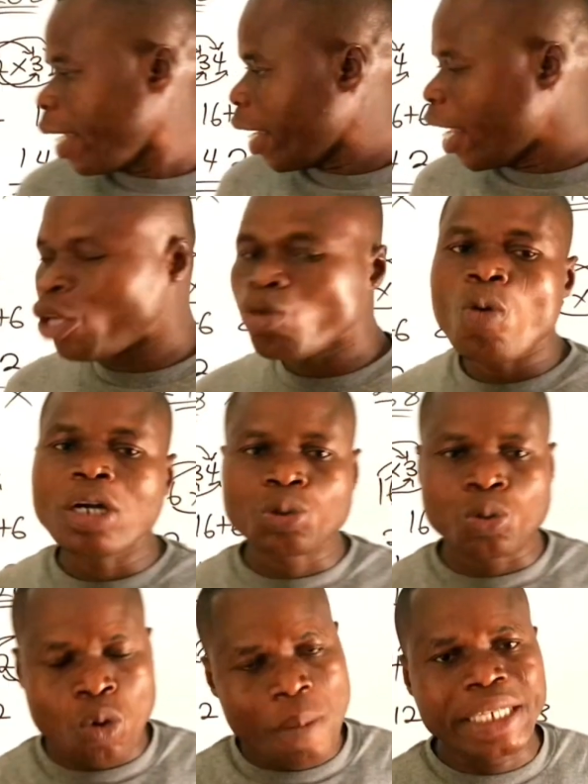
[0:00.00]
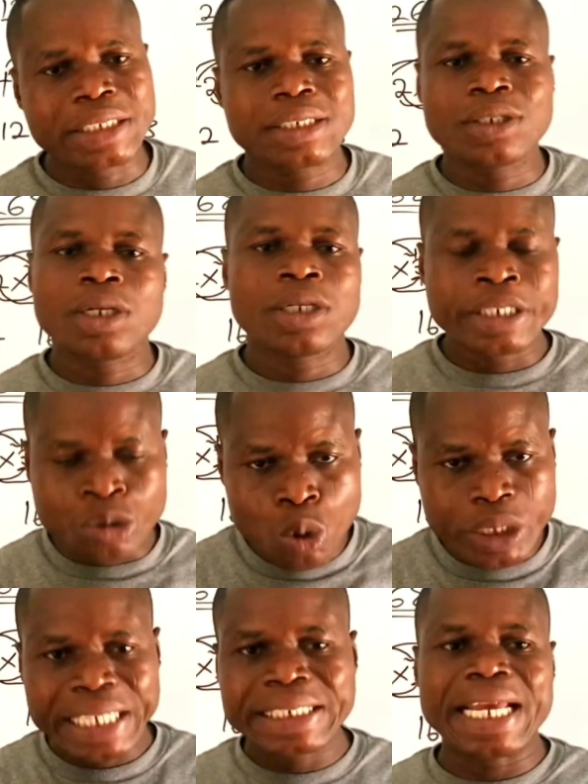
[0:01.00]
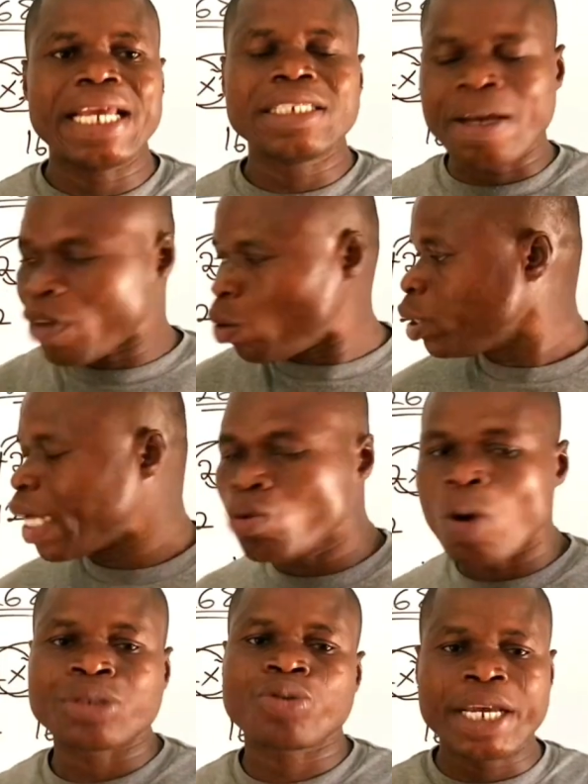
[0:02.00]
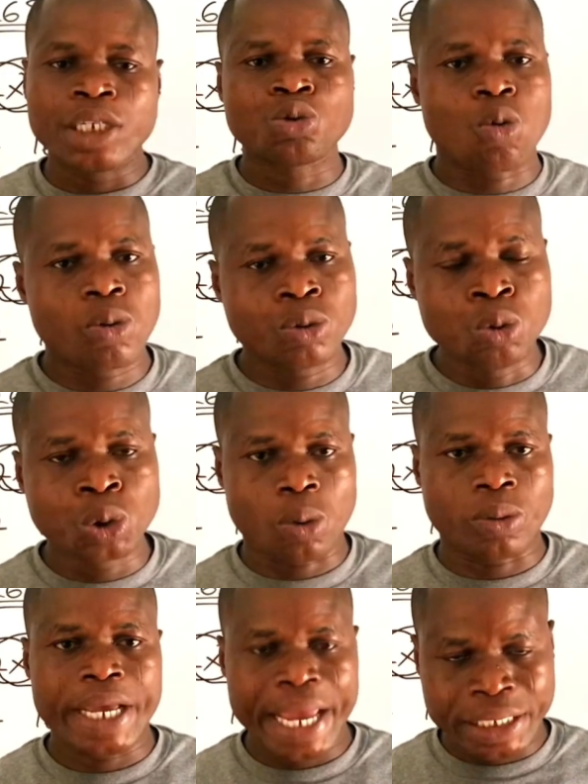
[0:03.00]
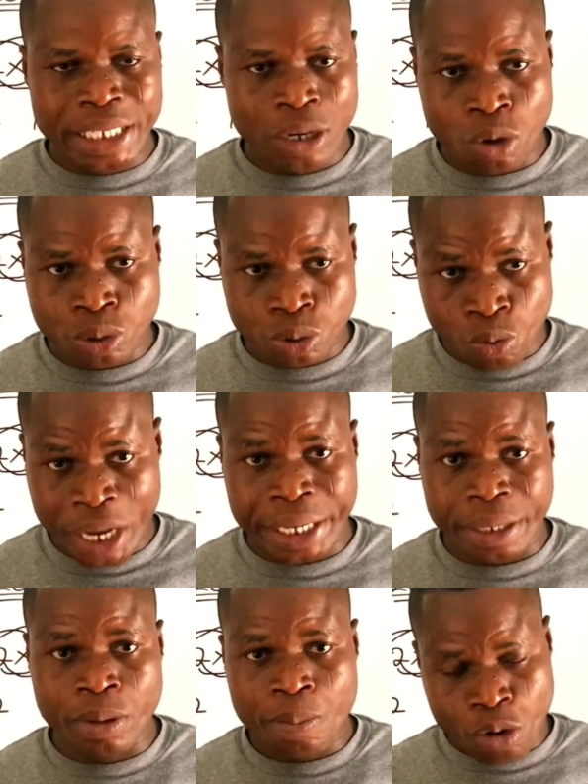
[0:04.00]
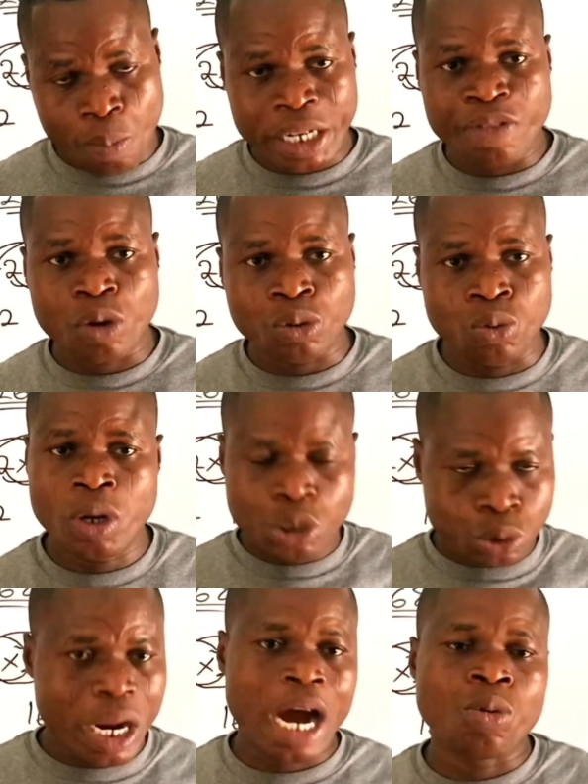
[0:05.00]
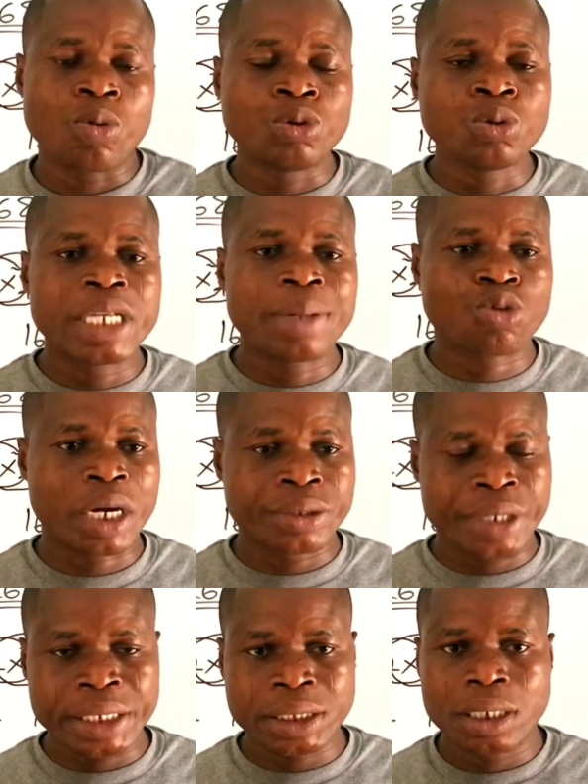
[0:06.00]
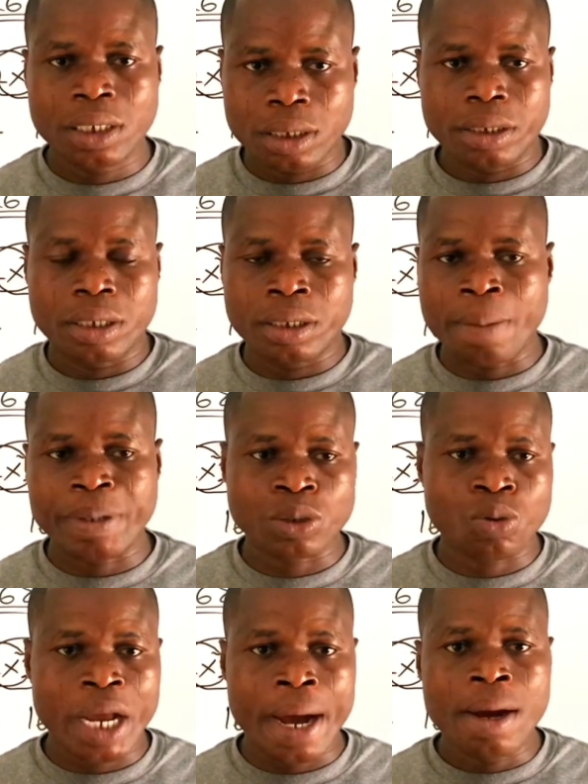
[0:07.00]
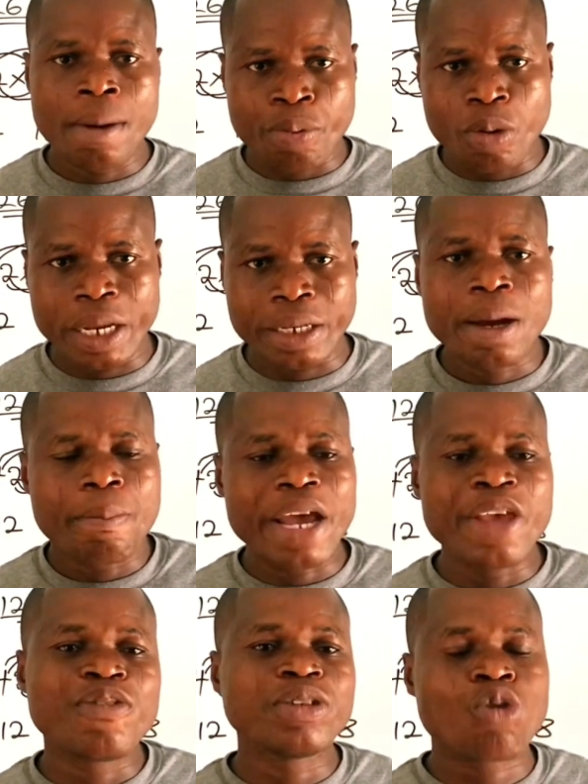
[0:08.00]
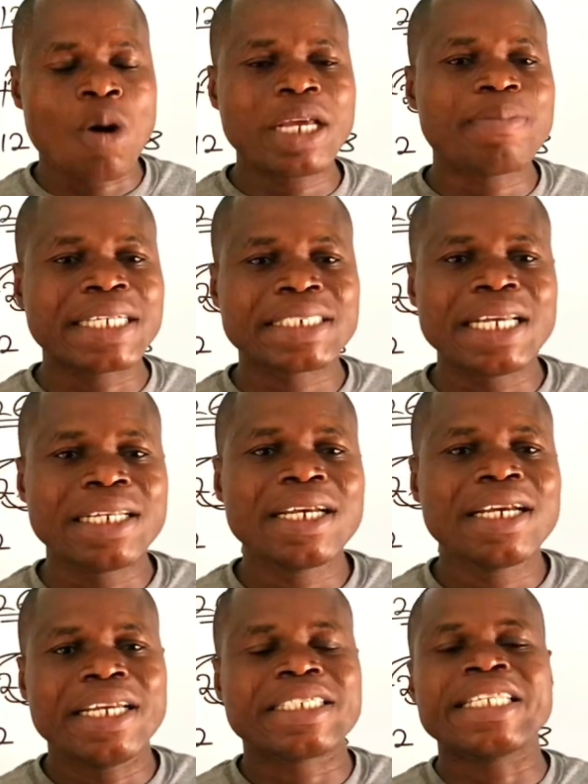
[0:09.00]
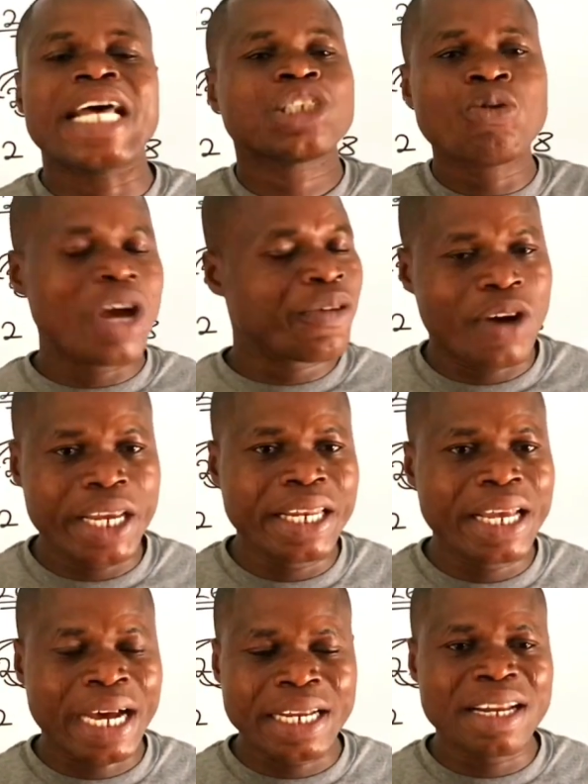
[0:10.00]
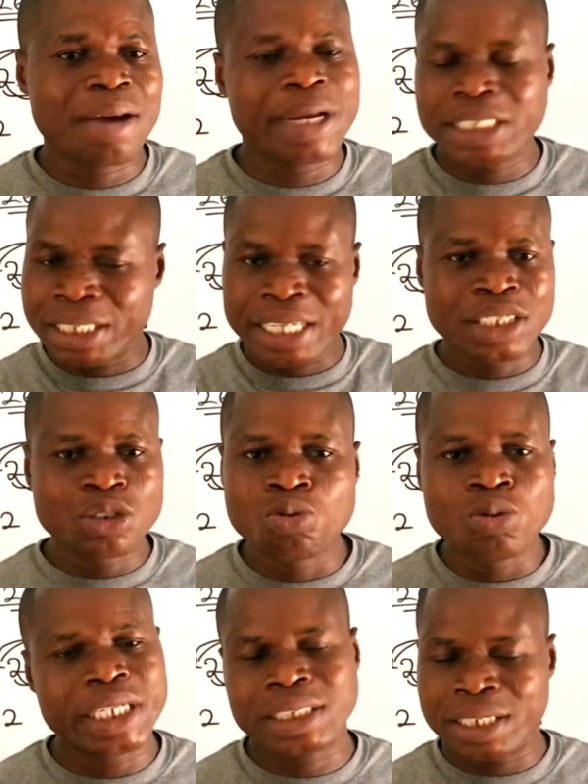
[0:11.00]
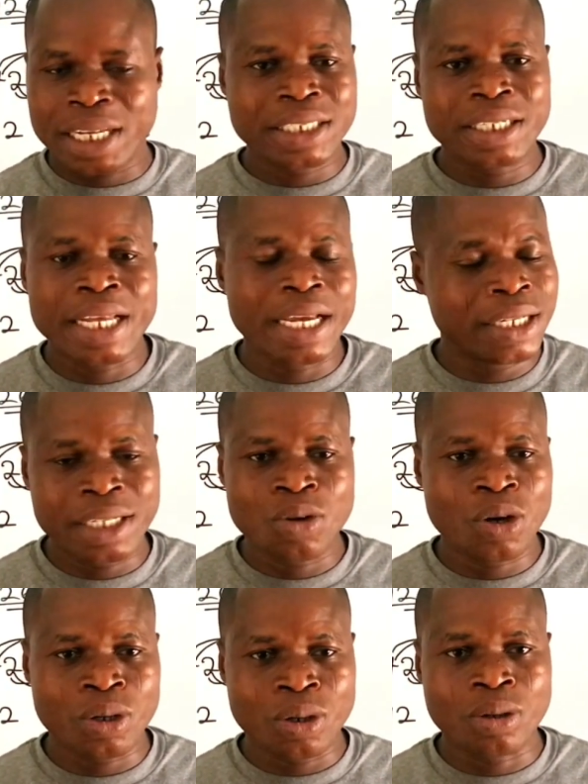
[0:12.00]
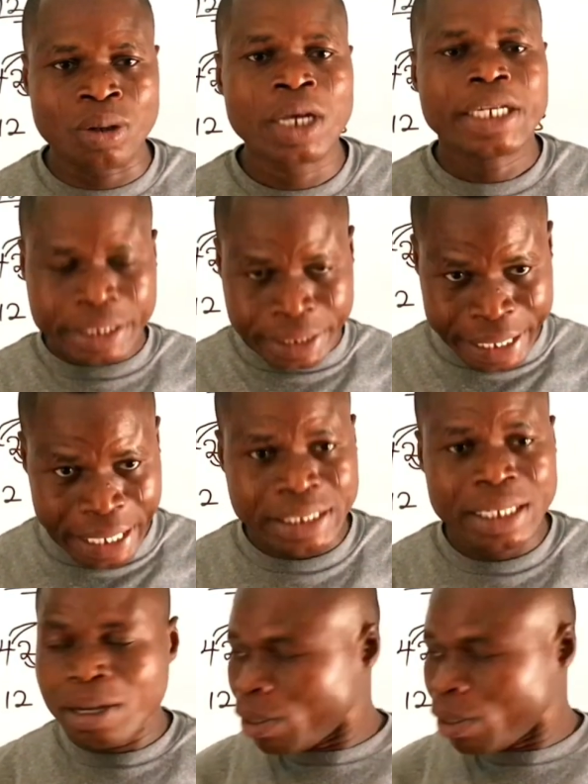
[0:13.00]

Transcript: and you want to comment, you just send the values that you are trying to use on and they are not working properly for you. So that I will use them to address that particular problem. But if you comment by saying it doesn't work for any other numbers, it doesn't do this, no. Just